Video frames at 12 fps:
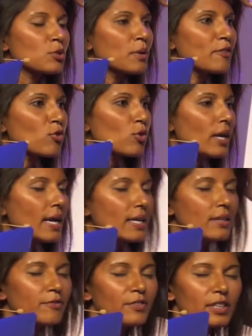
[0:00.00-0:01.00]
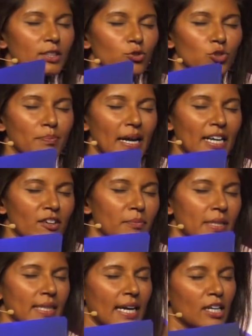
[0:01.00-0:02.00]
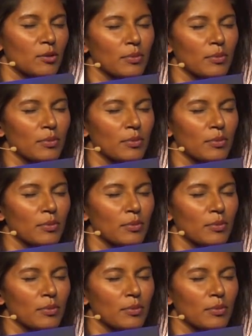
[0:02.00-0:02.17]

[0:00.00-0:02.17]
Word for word: my forehead, I'm feeling to the back of my neck,